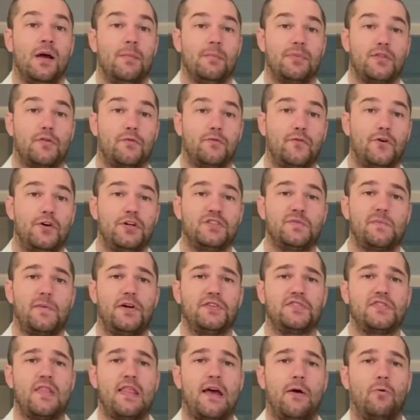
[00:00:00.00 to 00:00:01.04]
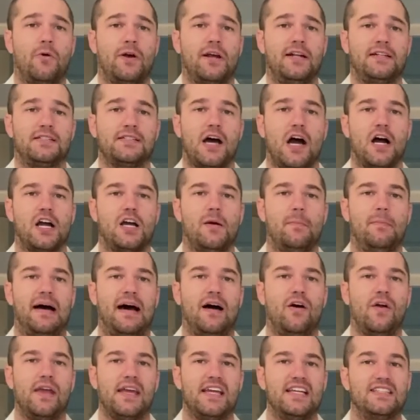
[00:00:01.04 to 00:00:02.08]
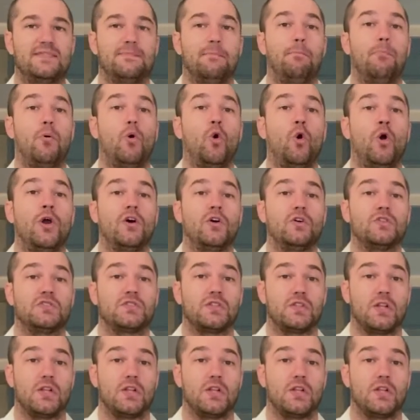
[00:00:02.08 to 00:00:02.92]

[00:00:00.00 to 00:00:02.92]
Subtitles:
But the first person that we're going to talk about is Boyle's